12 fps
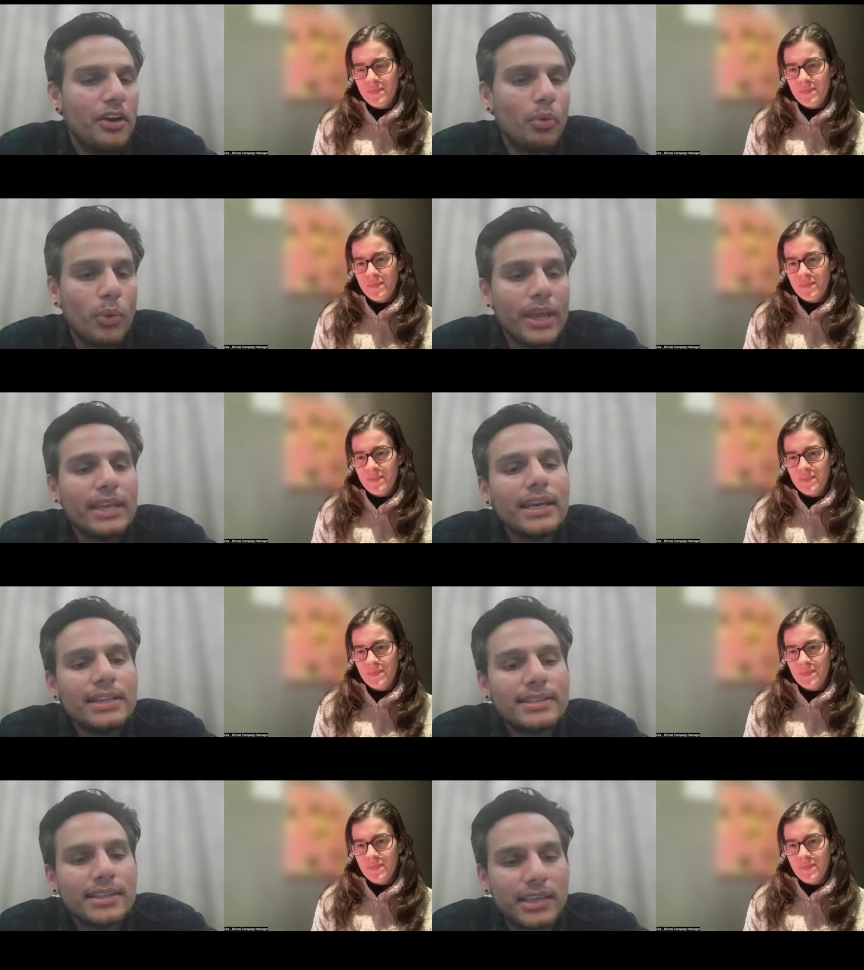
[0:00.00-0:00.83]
Speaker 1: we
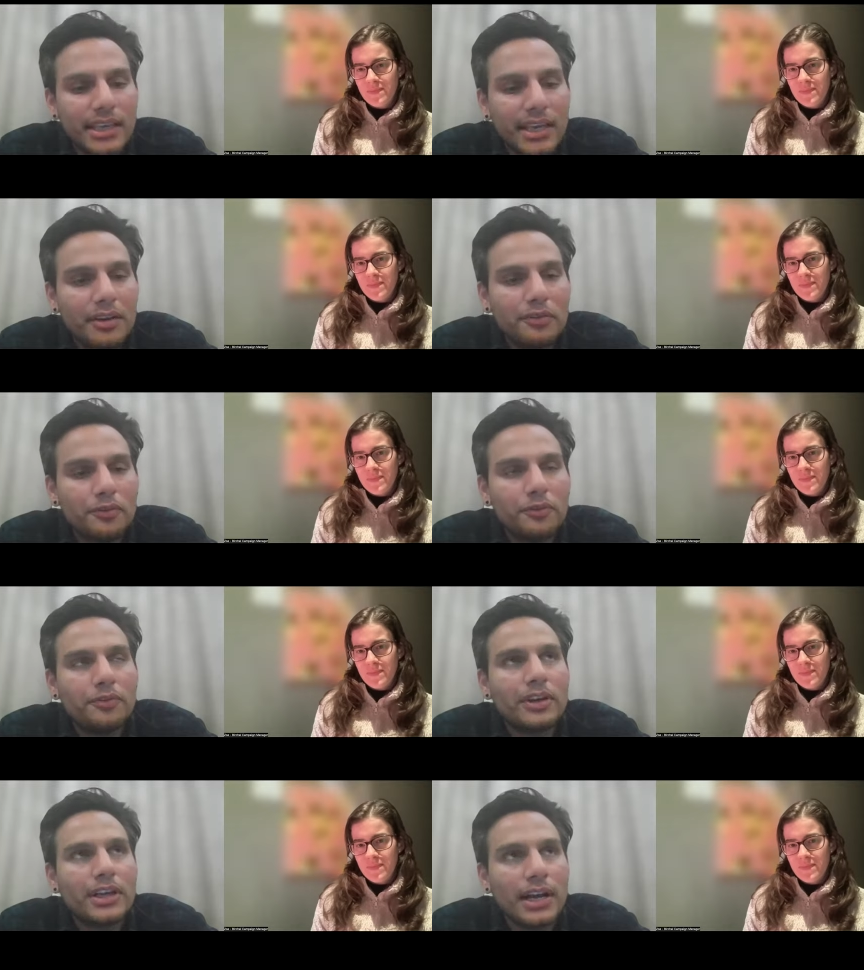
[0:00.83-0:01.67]
need to give
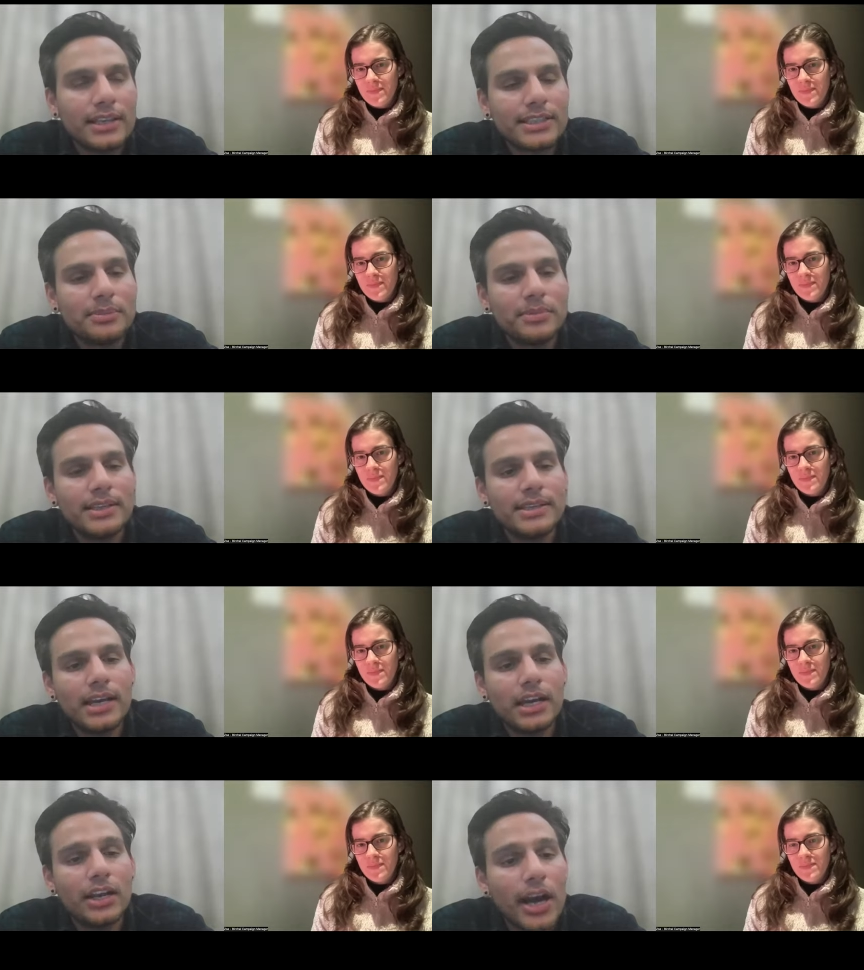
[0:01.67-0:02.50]

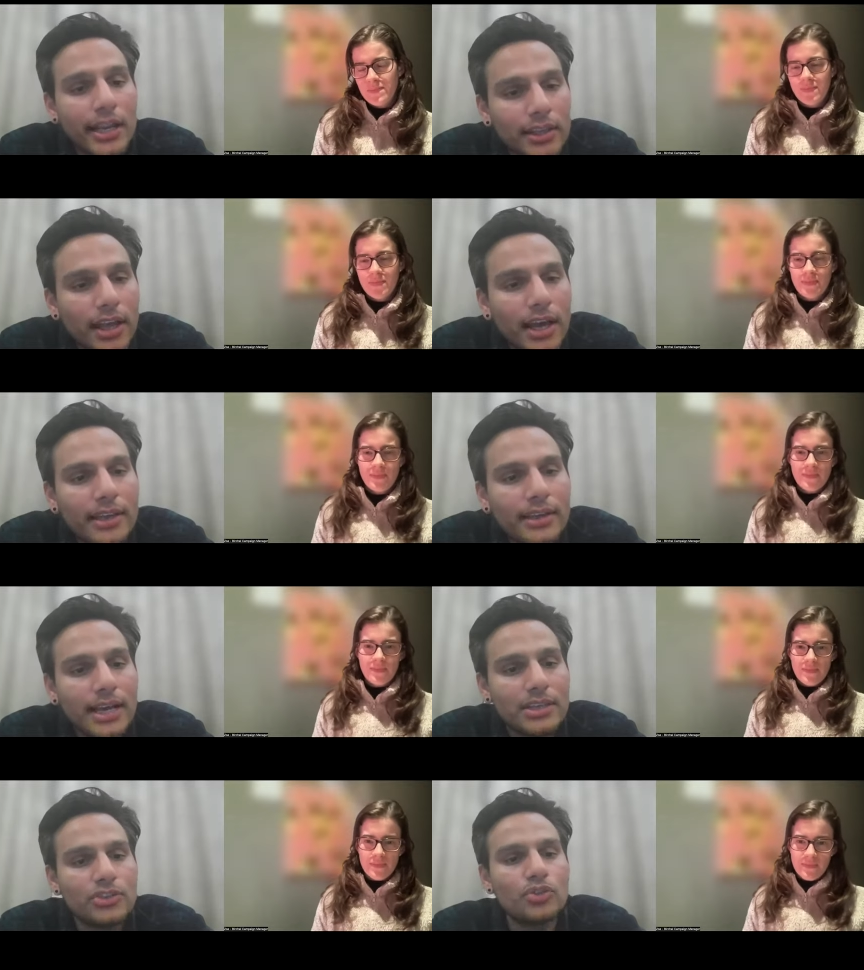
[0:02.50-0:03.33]
customers a
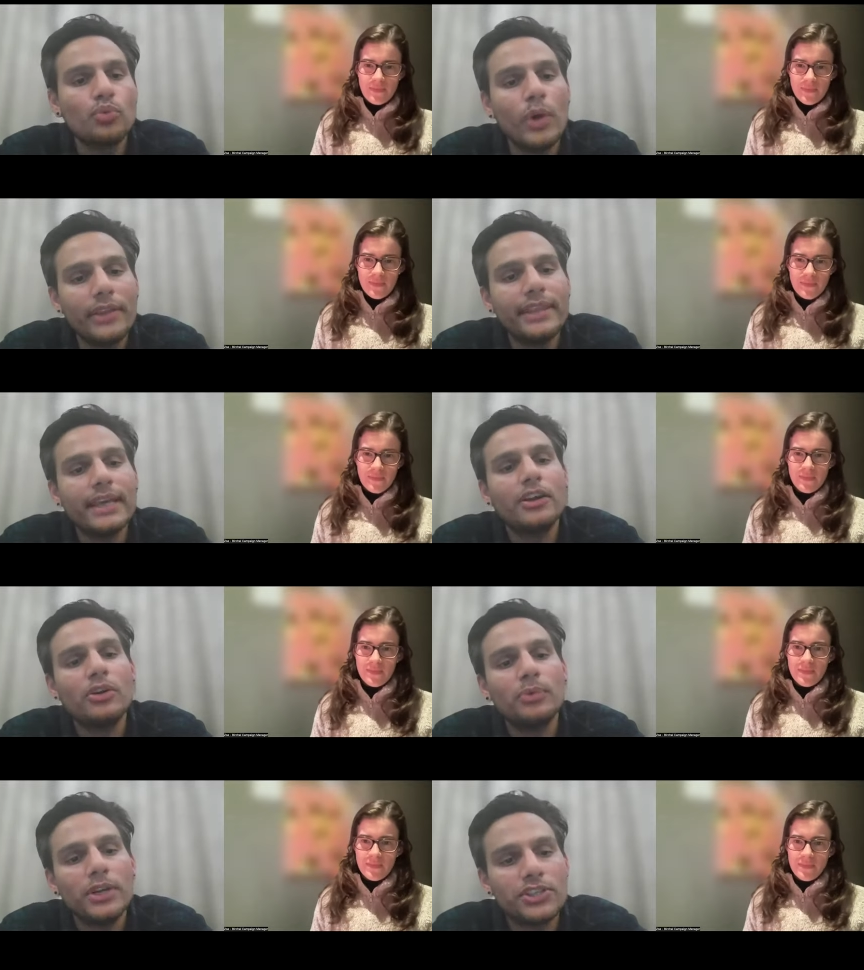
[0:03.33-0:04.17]
guideline as to when they're
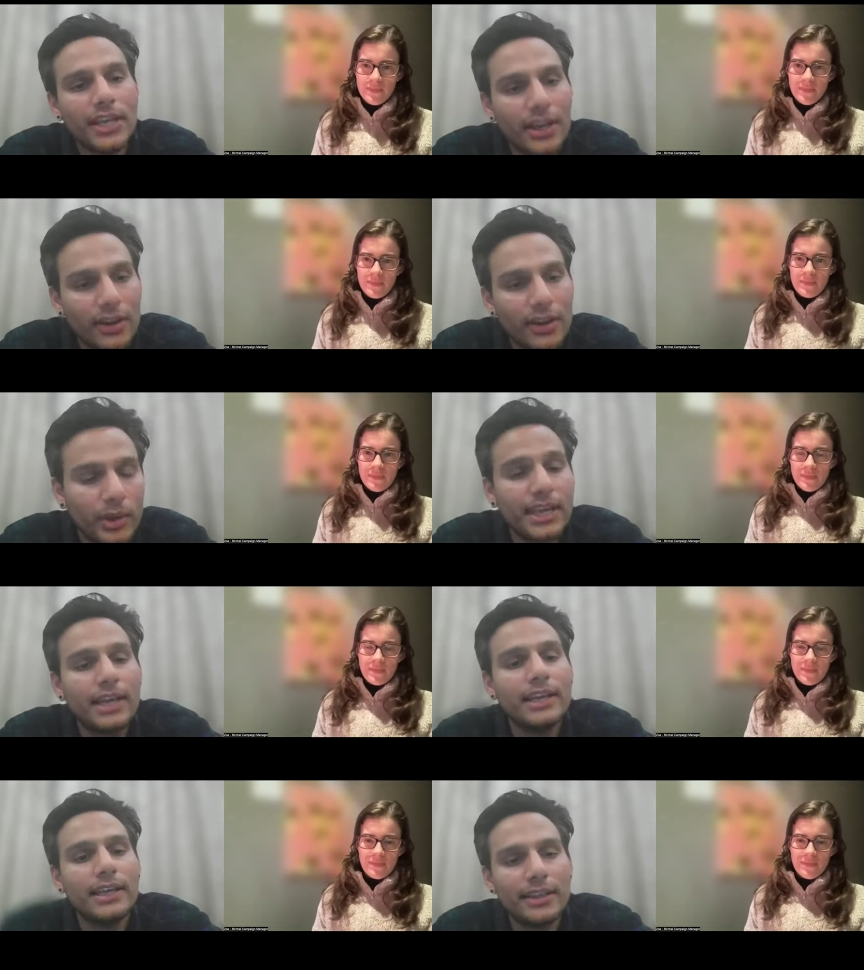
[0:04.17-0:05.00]
going to reach their when
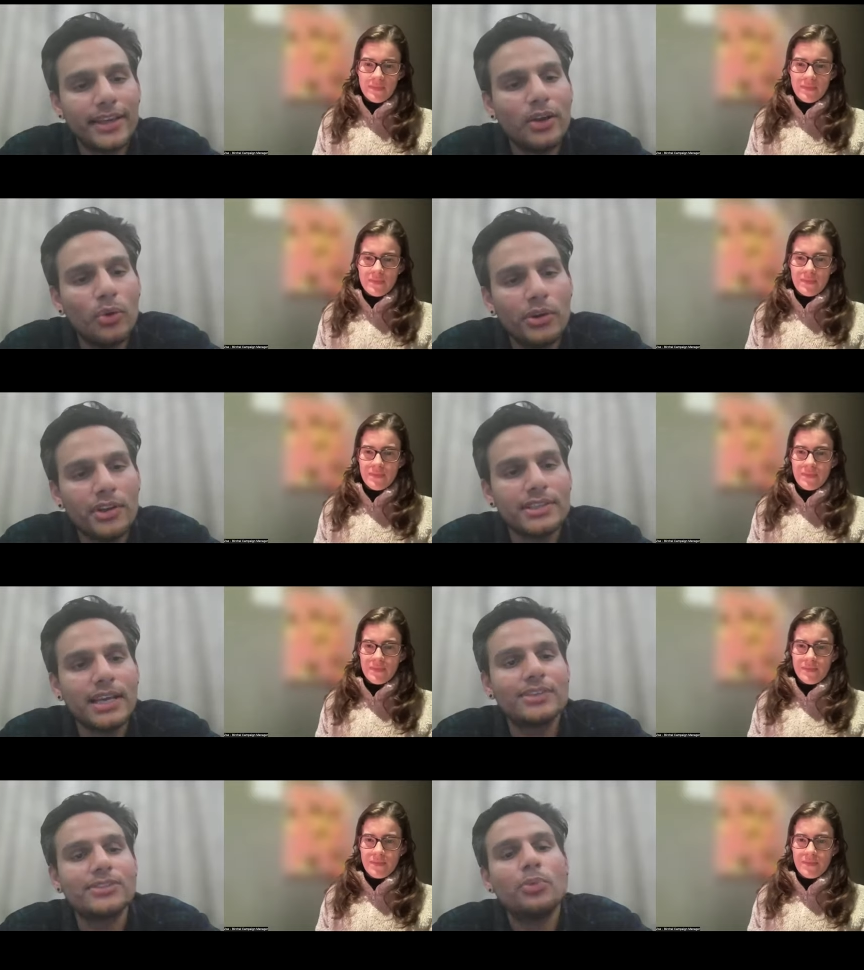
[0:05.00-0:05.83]
they're going to get their
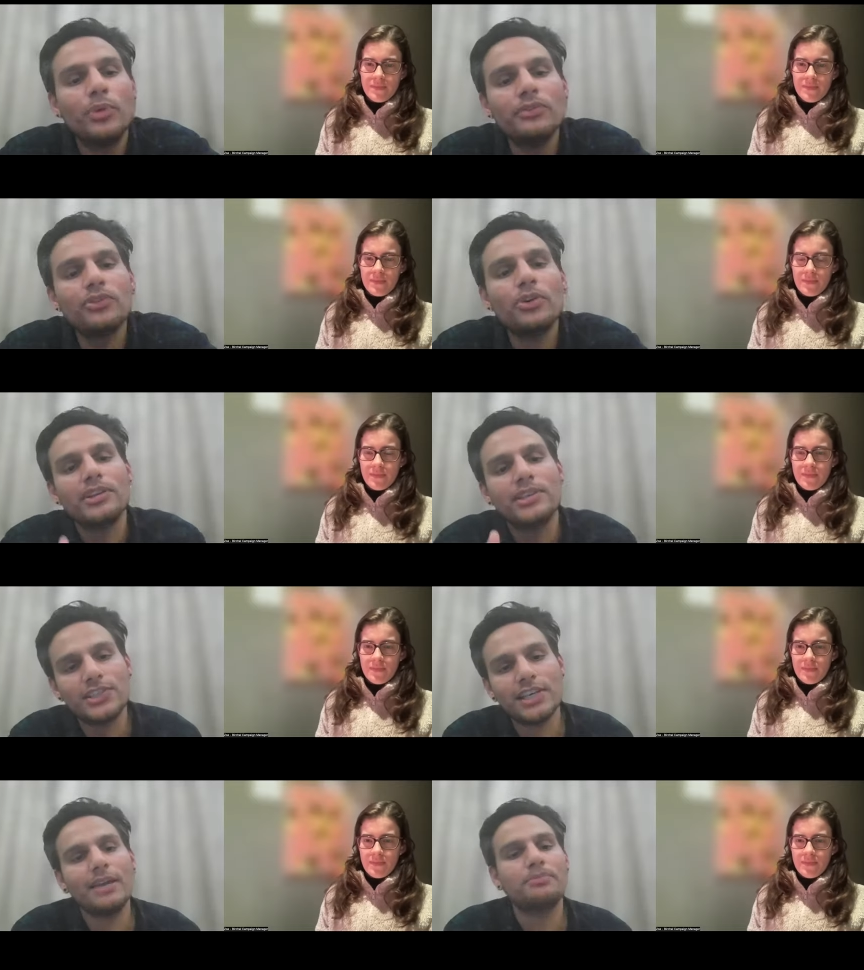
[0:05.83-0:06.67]
orders. And so we've got a
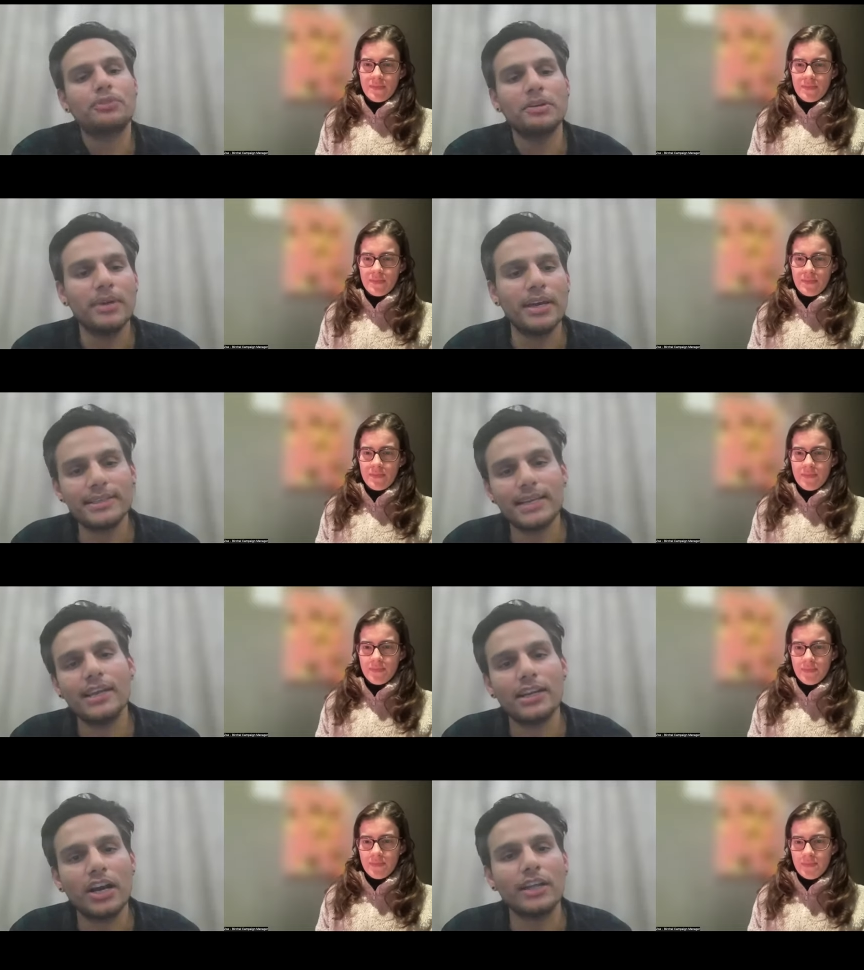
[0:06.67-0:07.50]
set
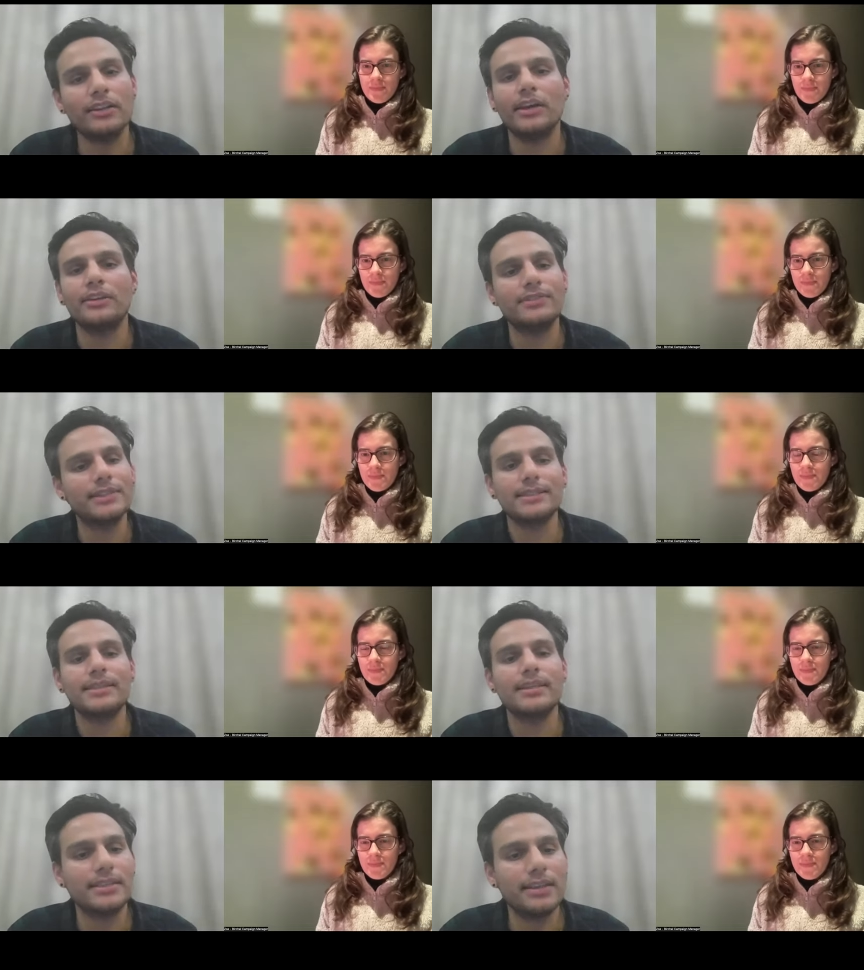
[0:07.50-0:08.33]
premeditated guideline of
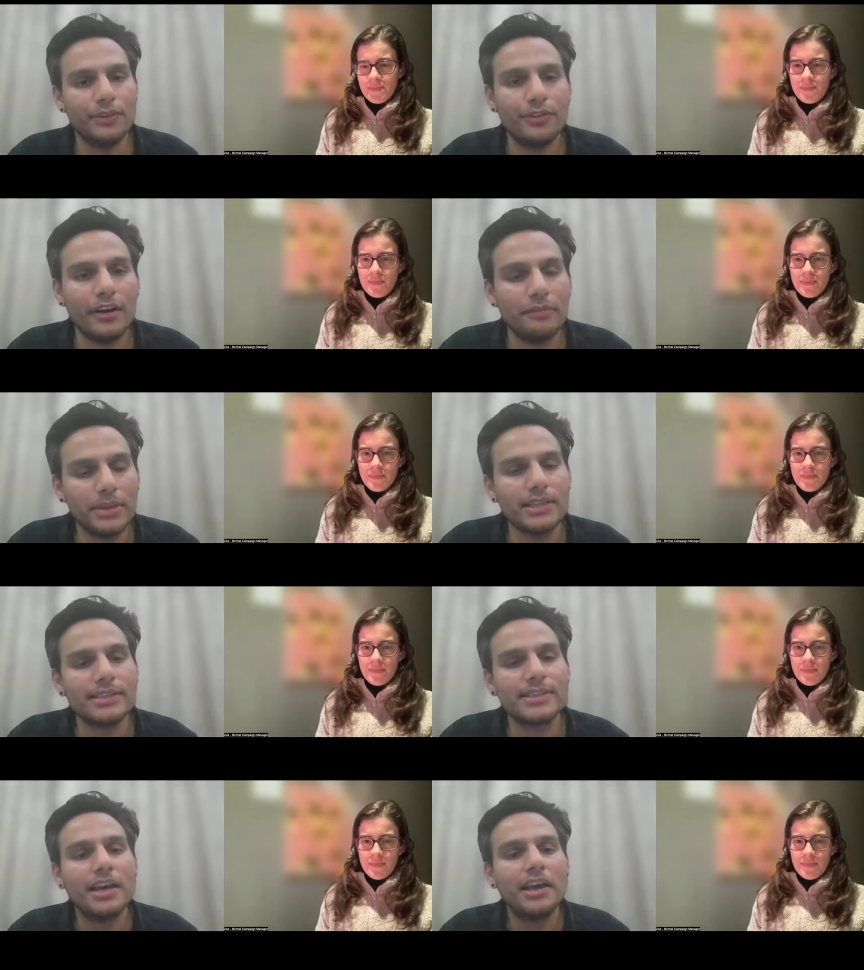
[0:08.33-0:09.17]
60 to 75
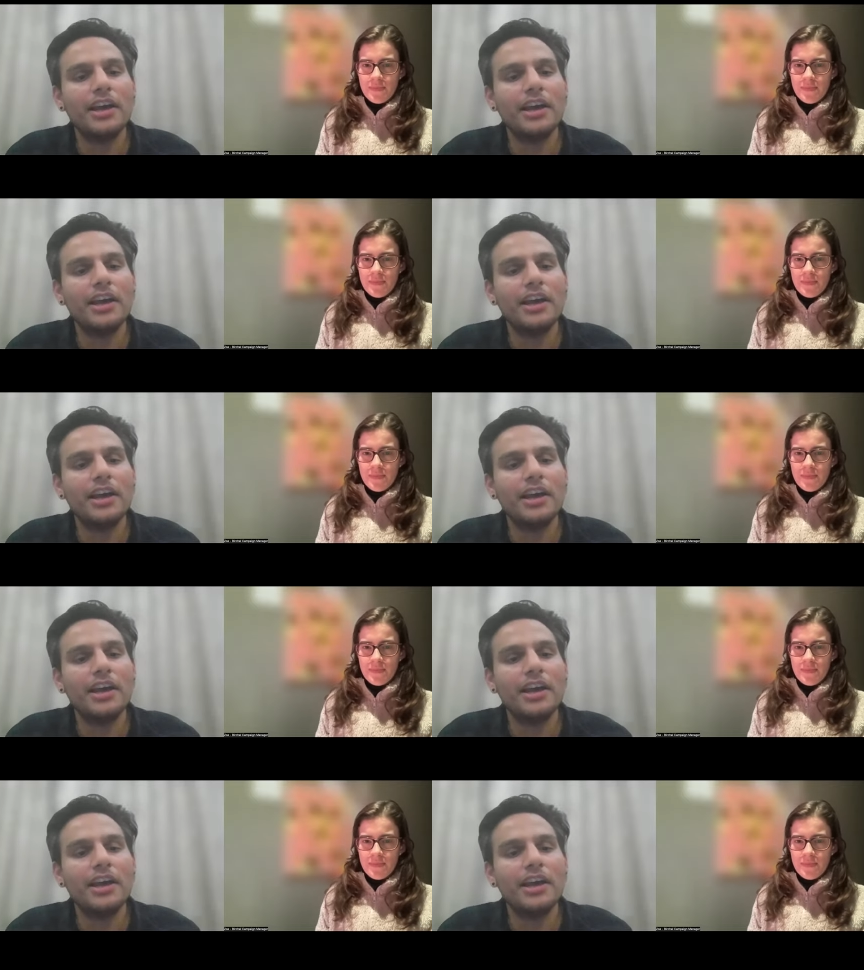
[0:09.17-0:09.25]
minutes